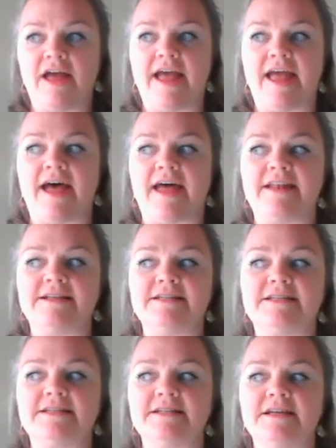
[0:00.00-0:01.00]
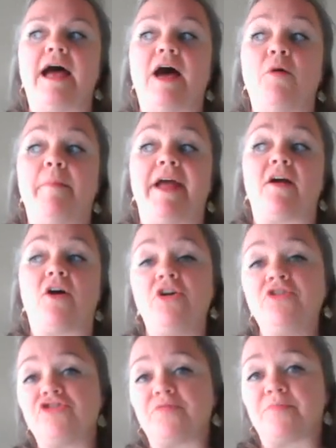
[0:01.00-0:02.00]
And how my
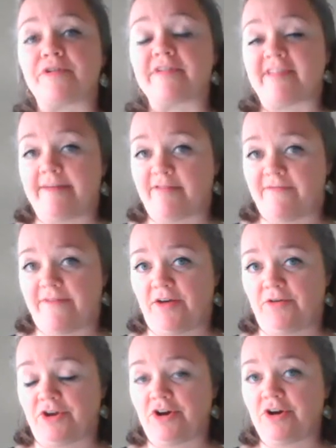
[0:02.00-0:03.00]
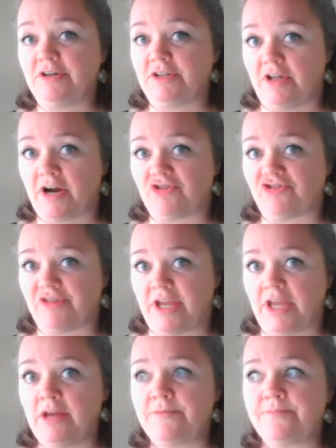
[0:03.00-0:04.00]
culture perceives failure
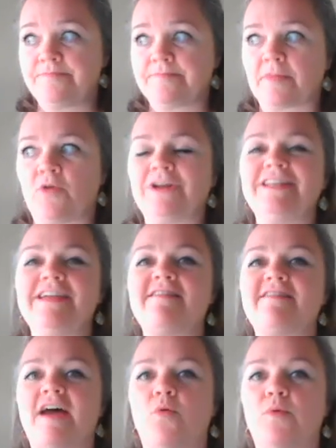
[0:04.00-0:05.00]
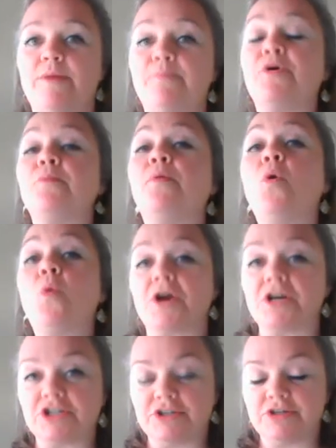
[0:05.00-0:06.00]
largely, or at least how we
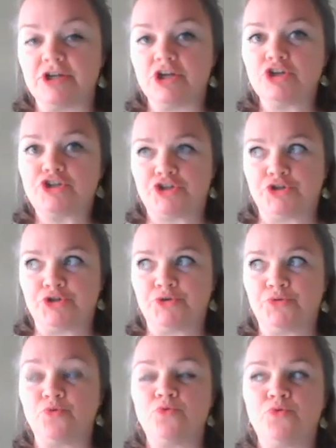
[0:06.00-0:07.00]
purport to